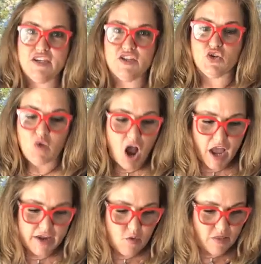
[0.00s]
You'll get in the
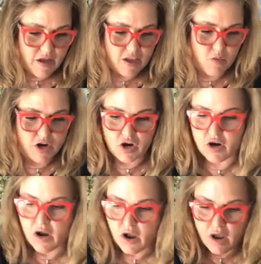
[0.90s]
drawing. One lucky
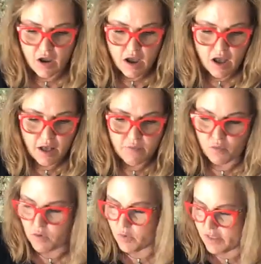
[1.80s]
winner
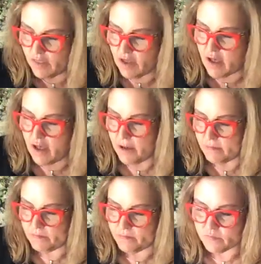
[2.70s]
will win
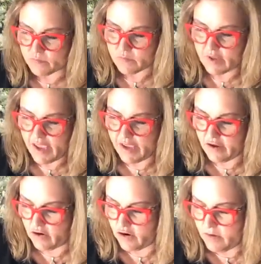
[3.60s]
the
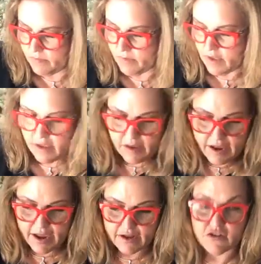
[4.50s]
anchor.
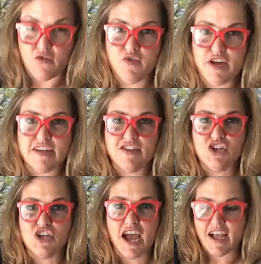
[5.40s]
And don't forget
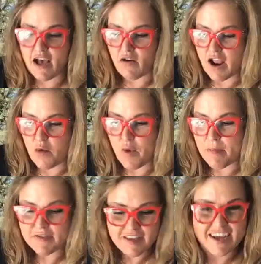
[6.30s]
to check out our
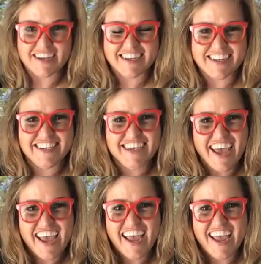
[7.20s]
website
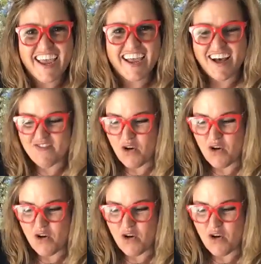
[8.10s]
today.